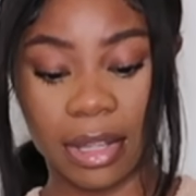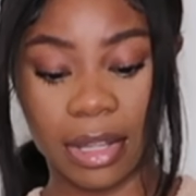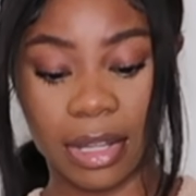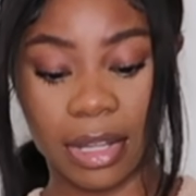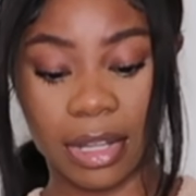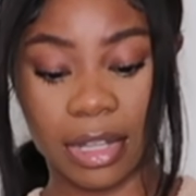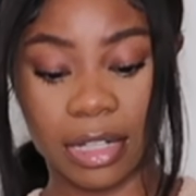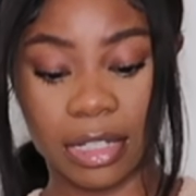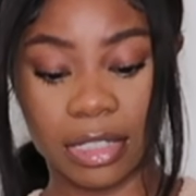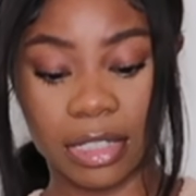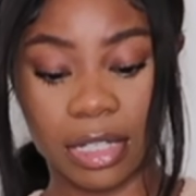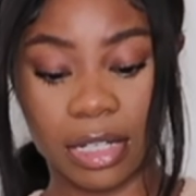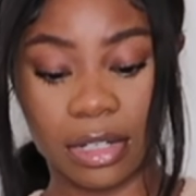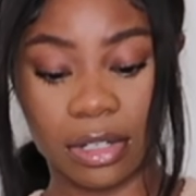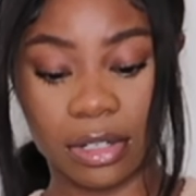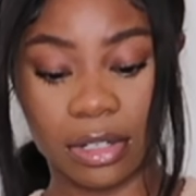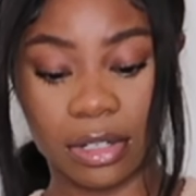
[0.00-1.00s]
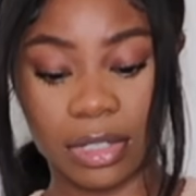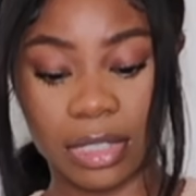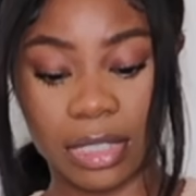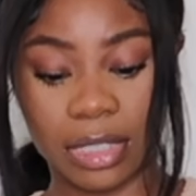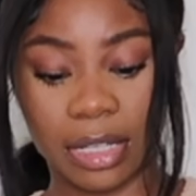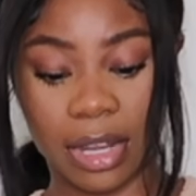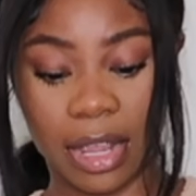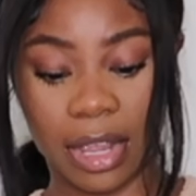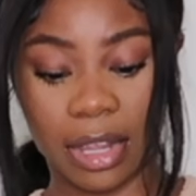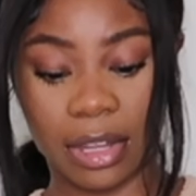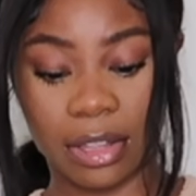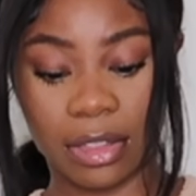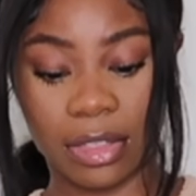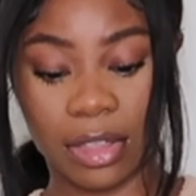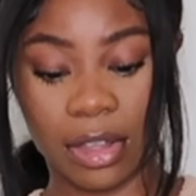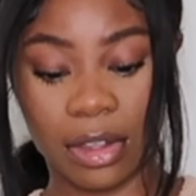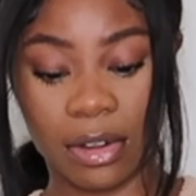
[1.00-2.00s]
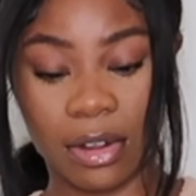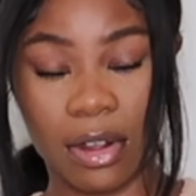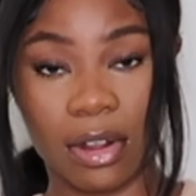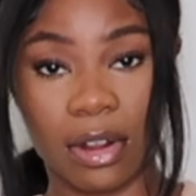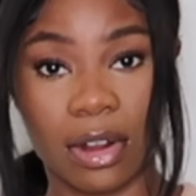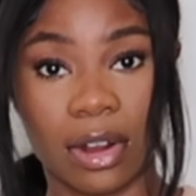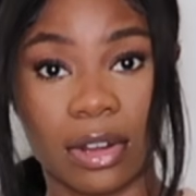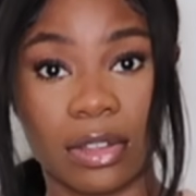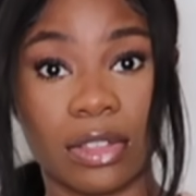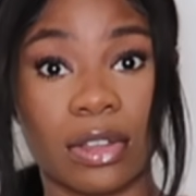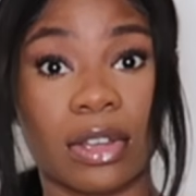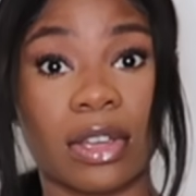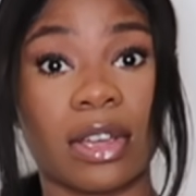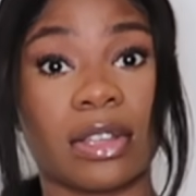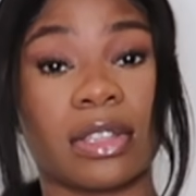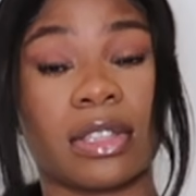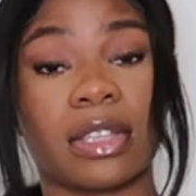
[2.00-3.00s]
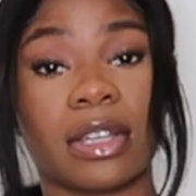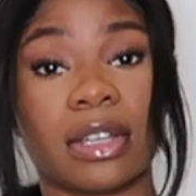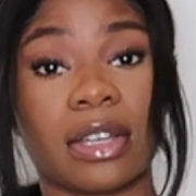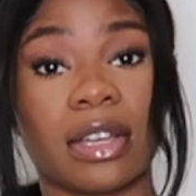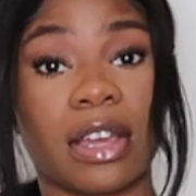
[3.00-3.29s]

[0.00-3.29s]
And it looks like there are the